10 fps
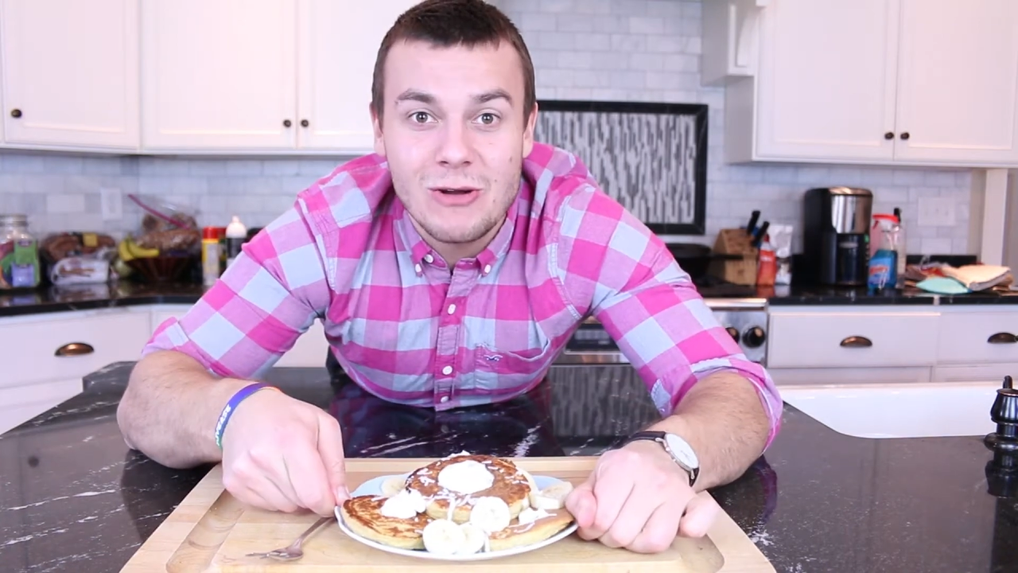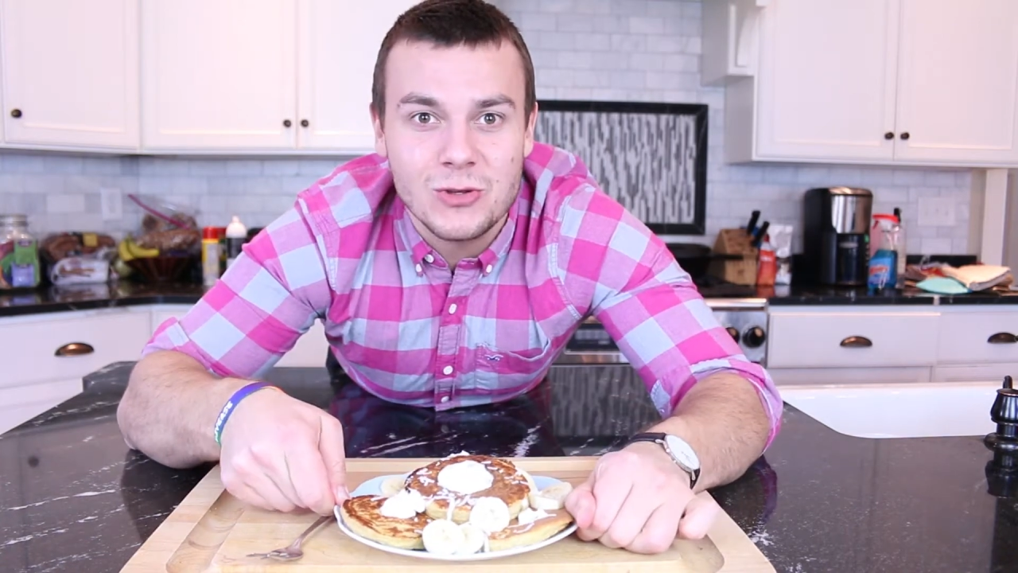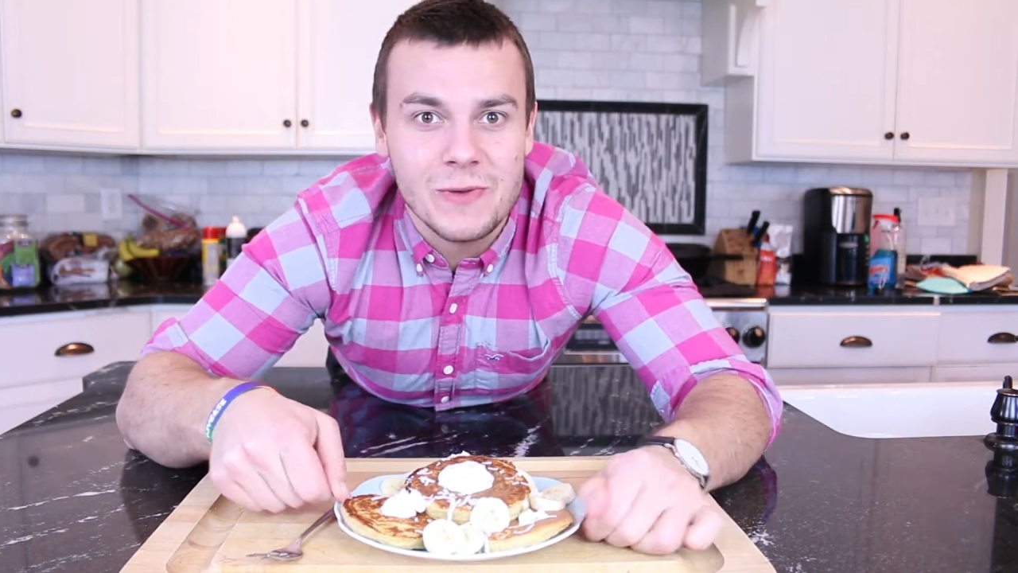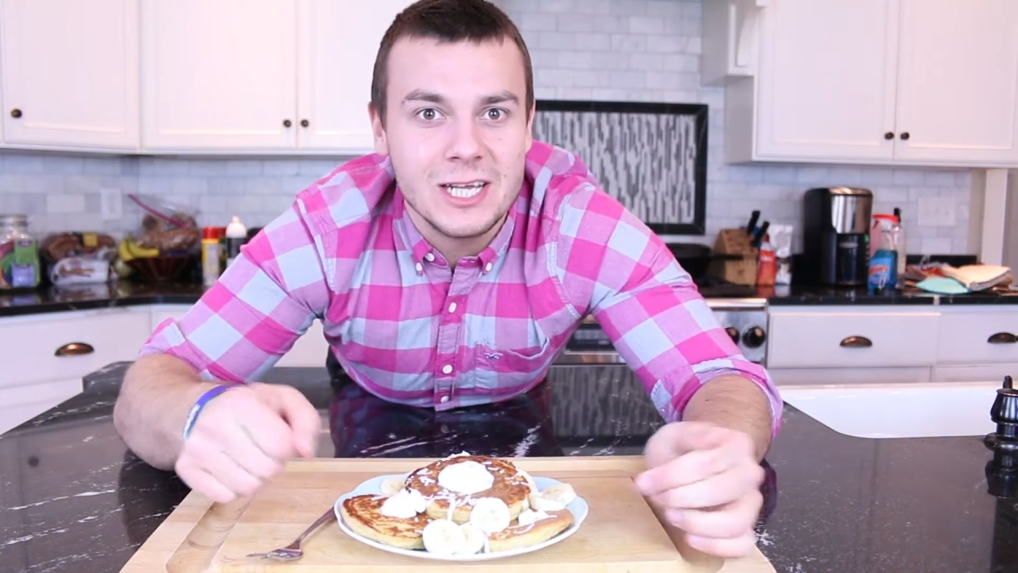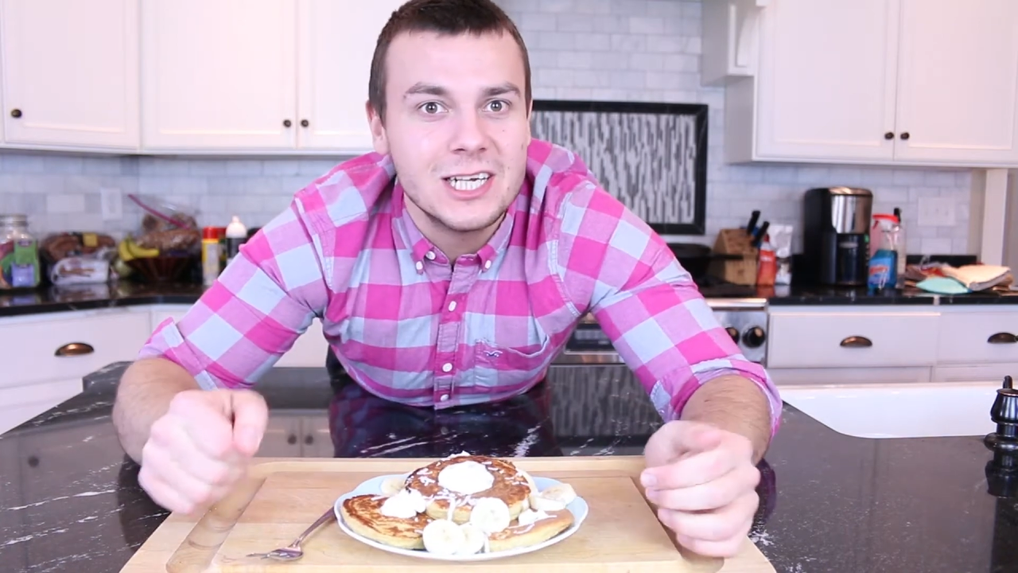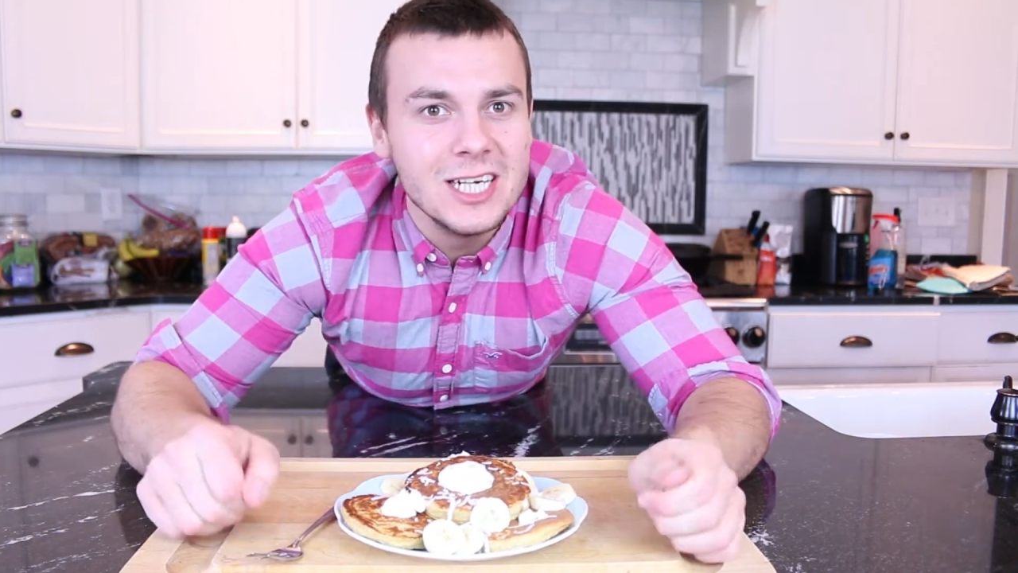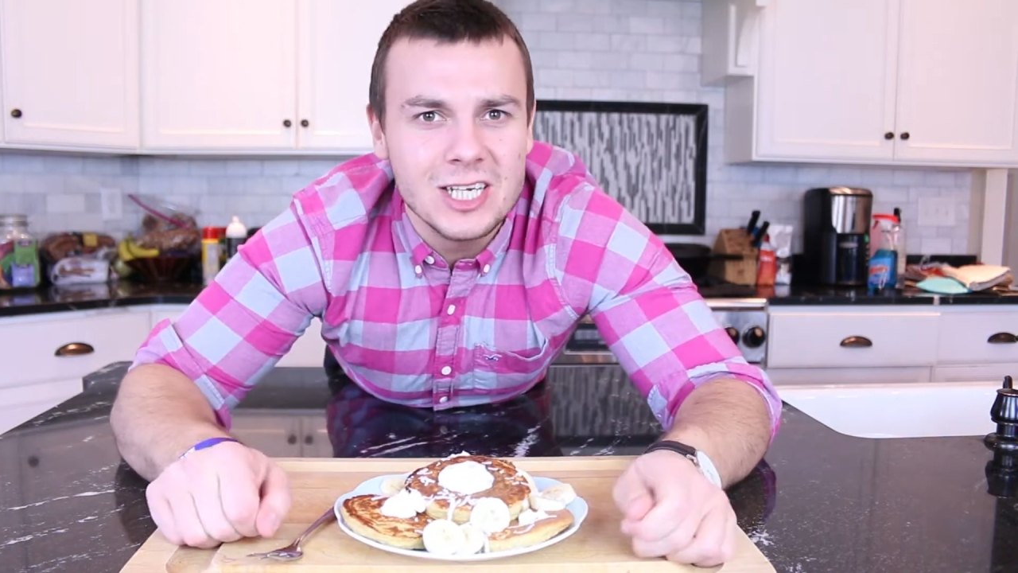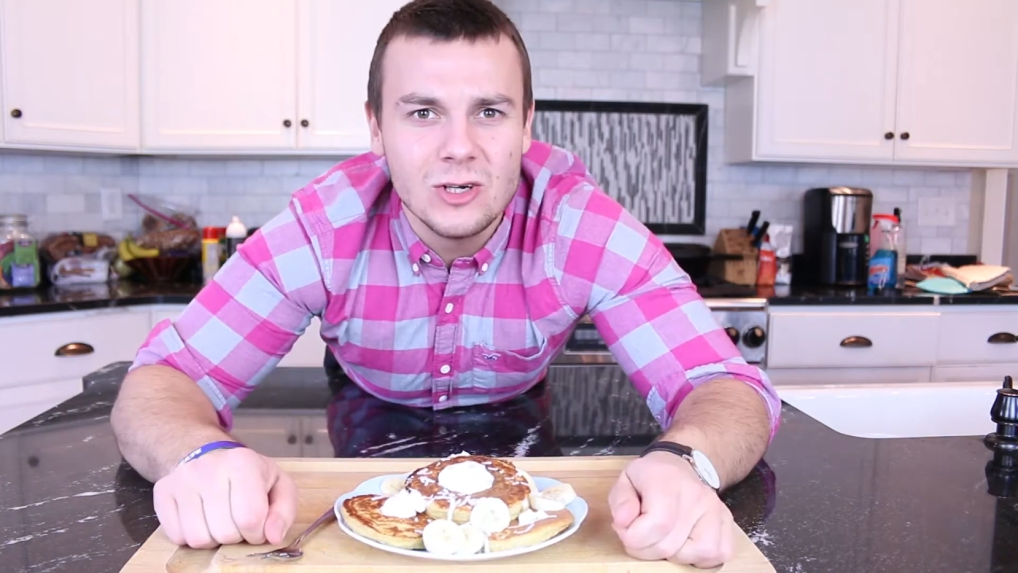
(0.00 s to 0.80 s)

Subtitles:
how to make Greek